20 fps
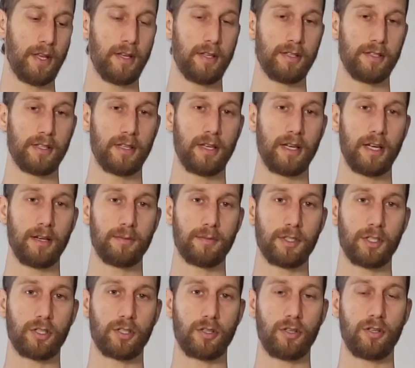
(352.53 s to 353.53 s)
It's going to help to
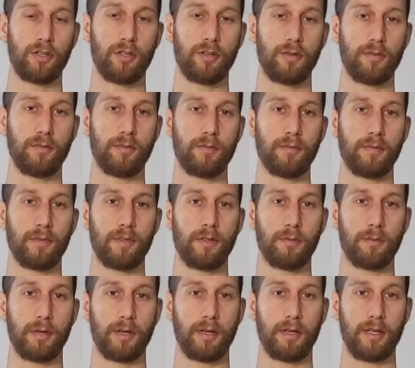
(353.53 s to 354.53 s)
calm your
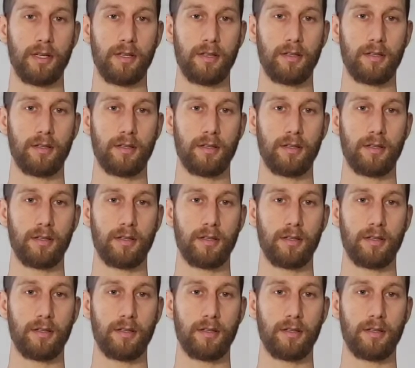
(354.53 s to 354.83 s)
body.